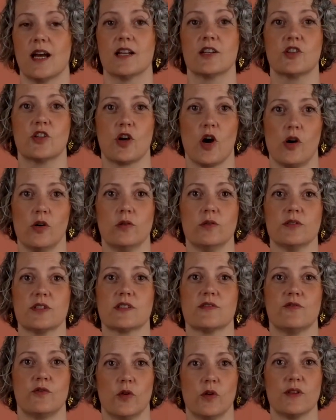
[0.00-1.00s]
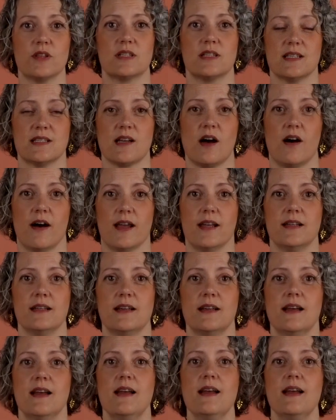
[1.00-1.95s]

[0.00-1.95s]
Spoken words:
and goals for the design,